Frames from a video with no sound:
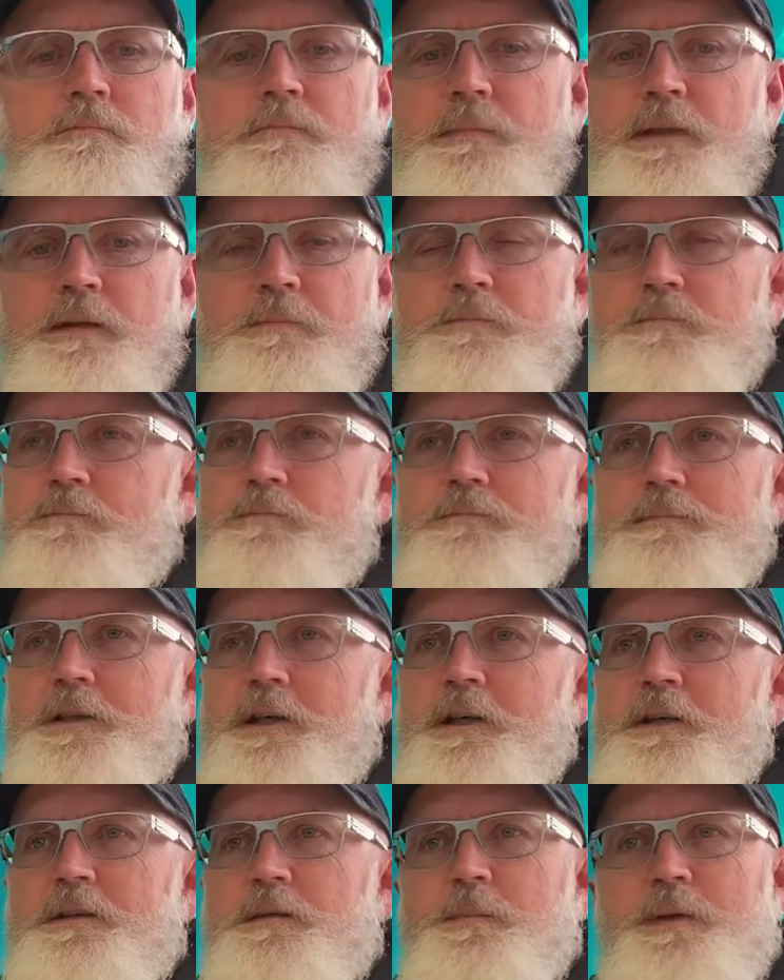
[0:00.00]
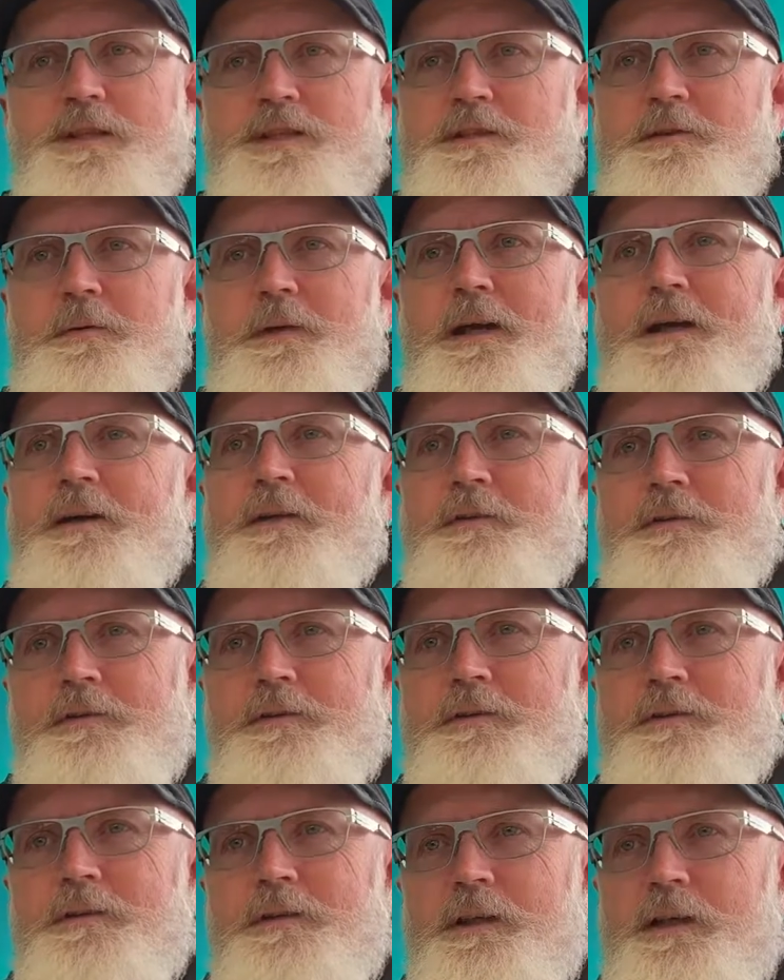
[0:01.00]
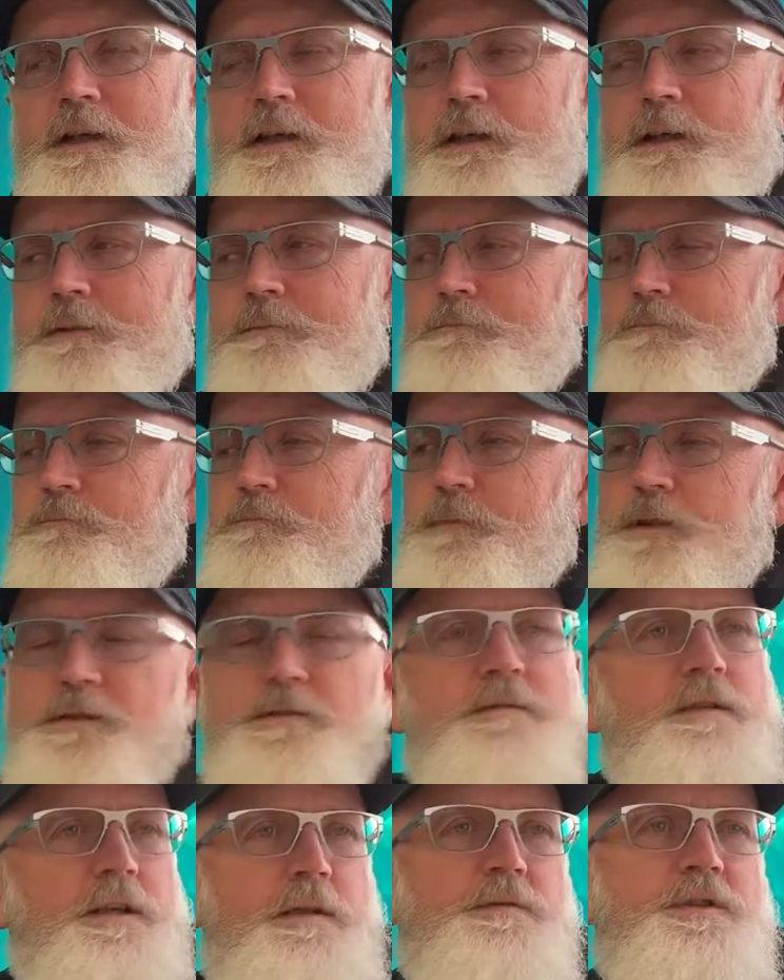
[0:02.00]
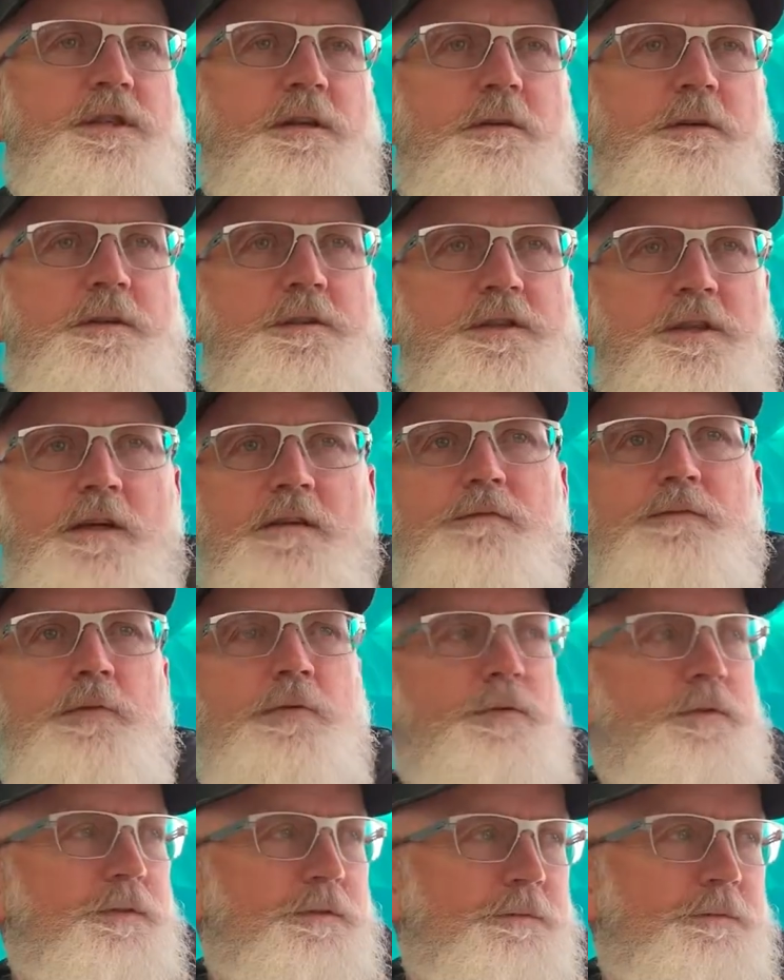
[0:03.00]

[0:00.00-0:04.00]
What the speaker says: they're kind of the best around, and so on and so forth.